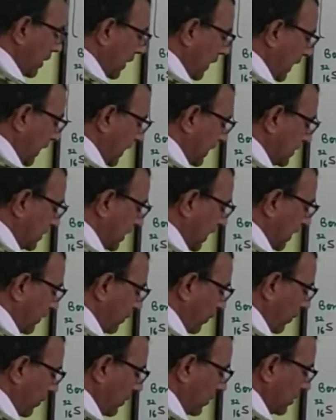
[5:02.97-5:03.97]
A stands
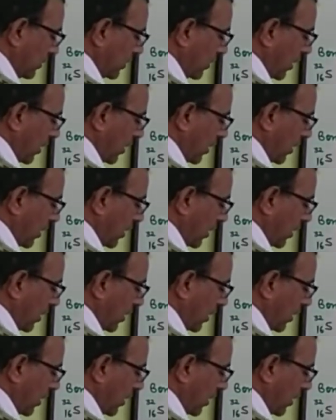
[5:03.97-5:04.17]
for